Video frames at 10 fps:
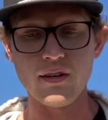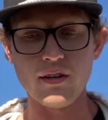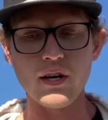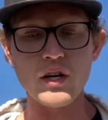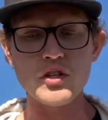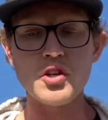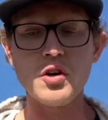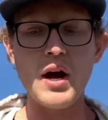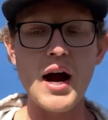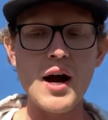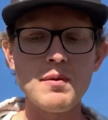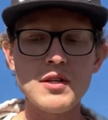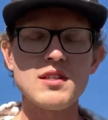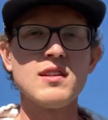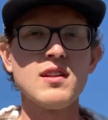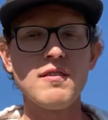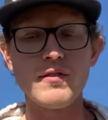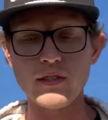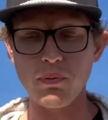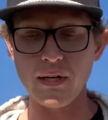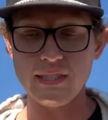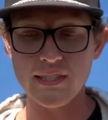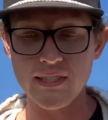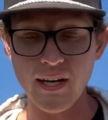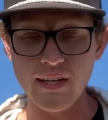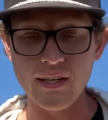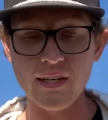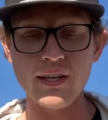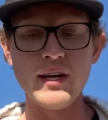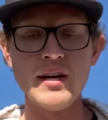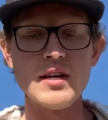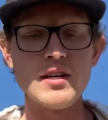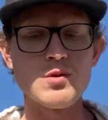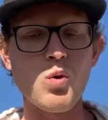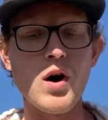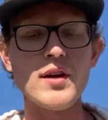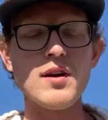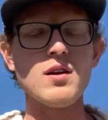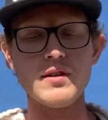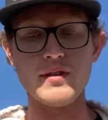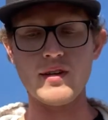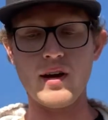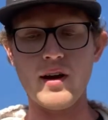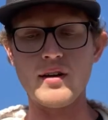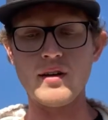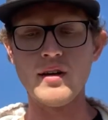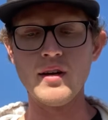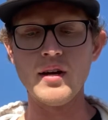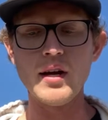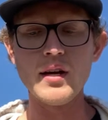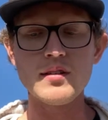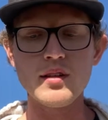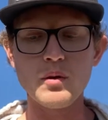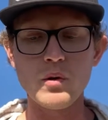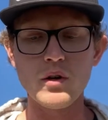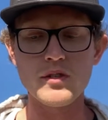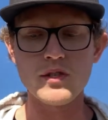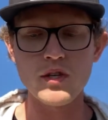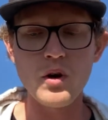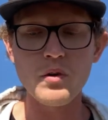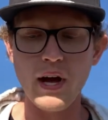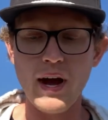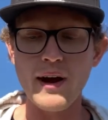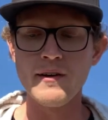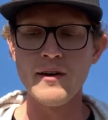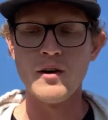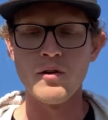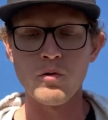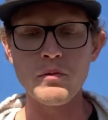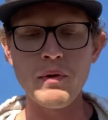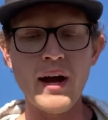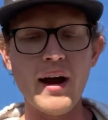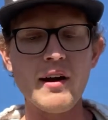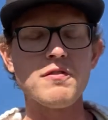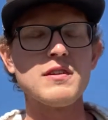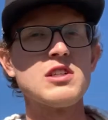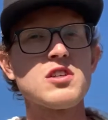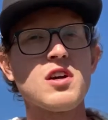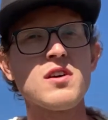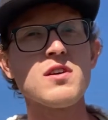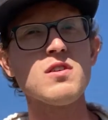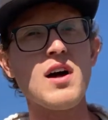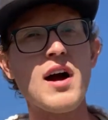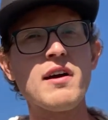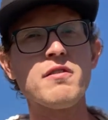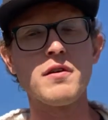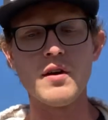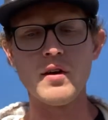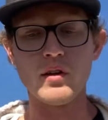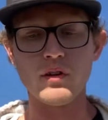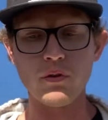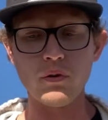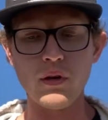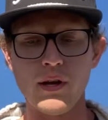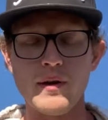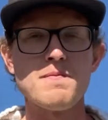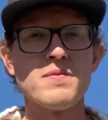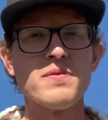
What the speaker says: God showed how much he loved us by sending his one and only Son into the world so that we may have eternal life through him.